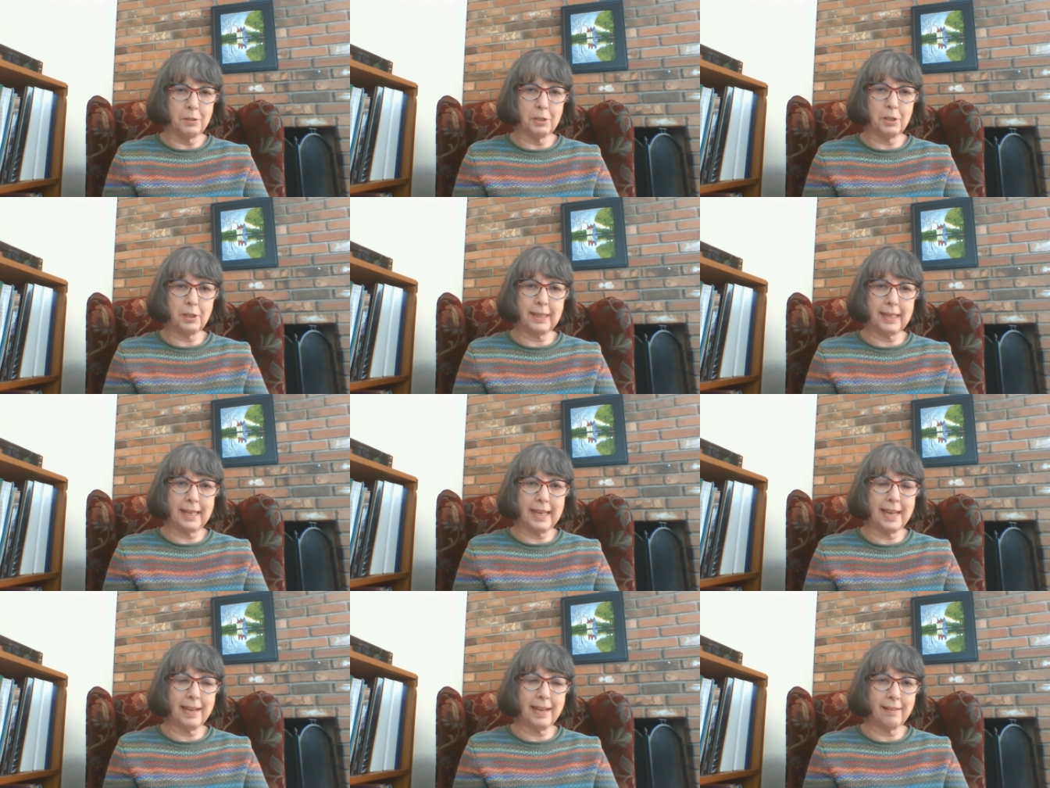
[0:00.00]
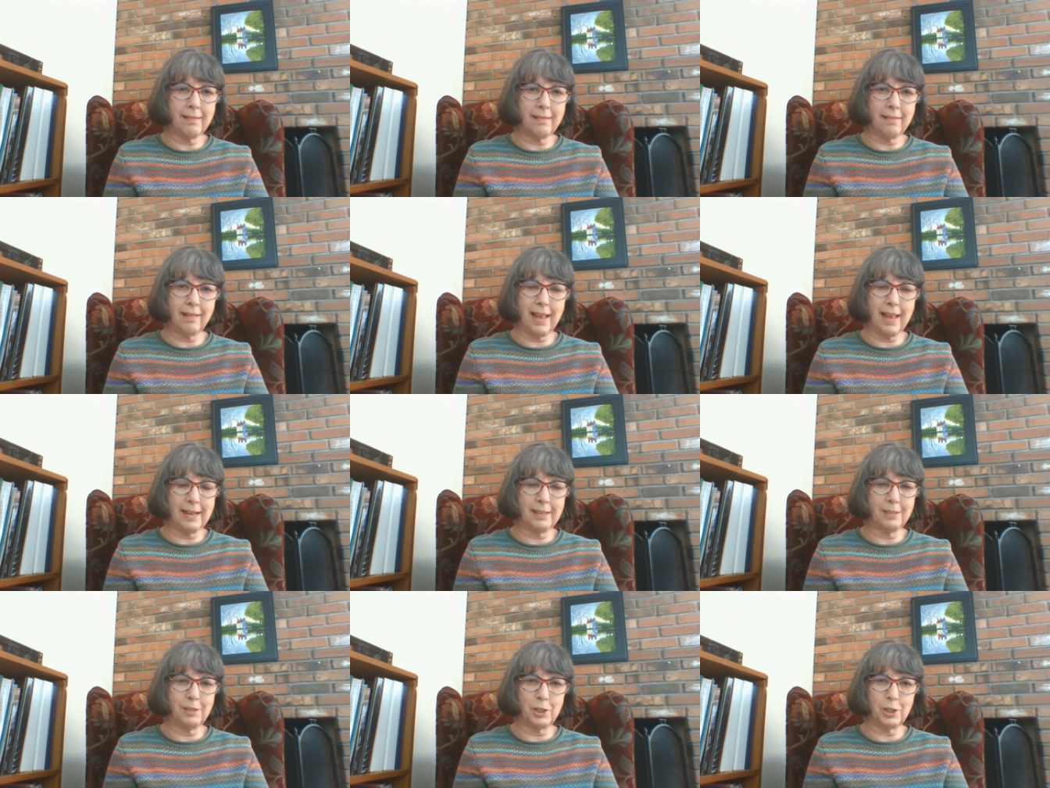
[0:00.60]
to
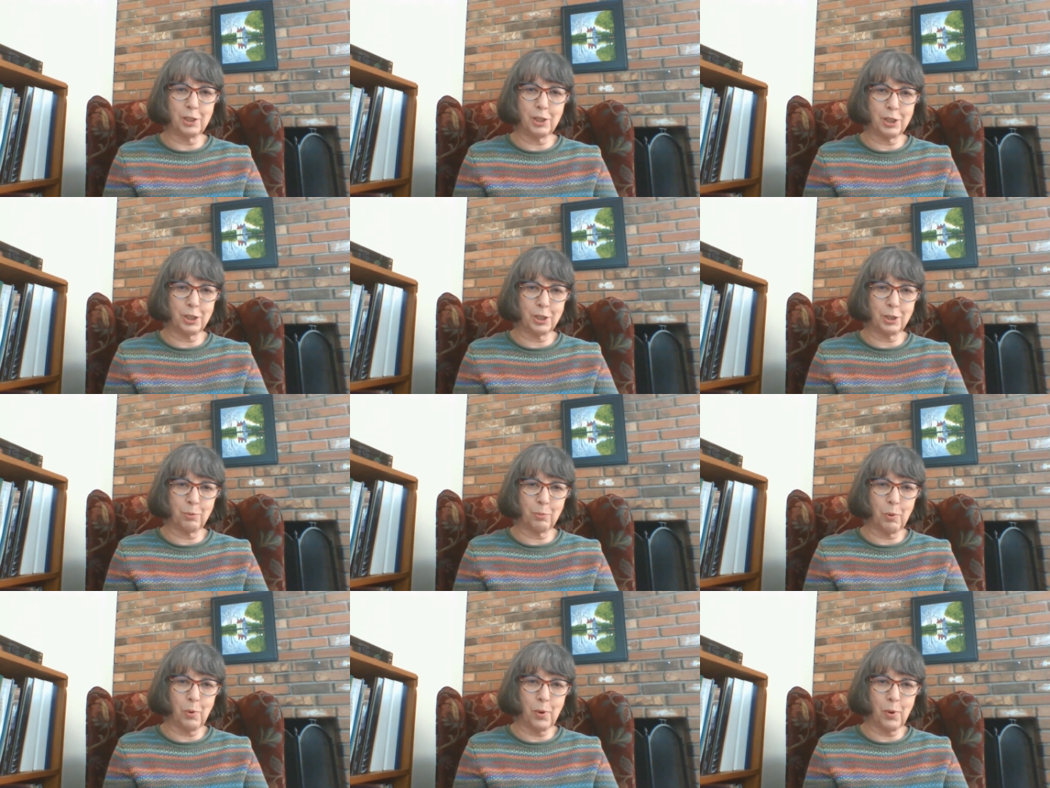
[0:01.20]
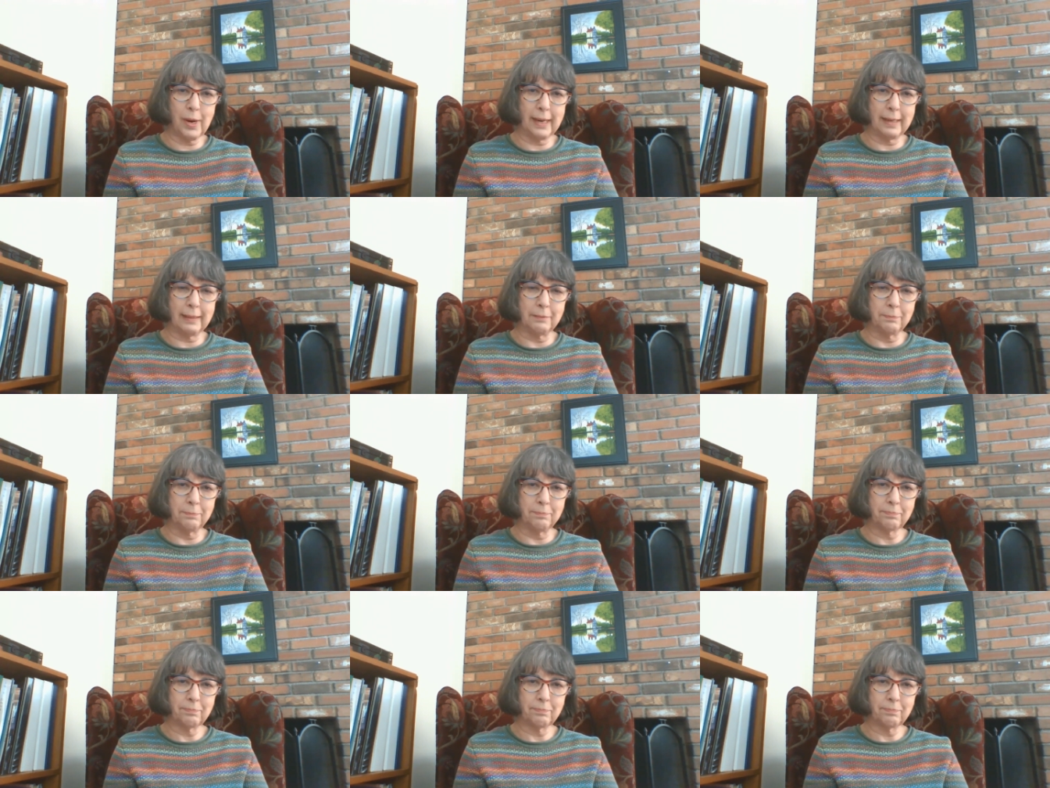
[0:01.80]
kill and destroy.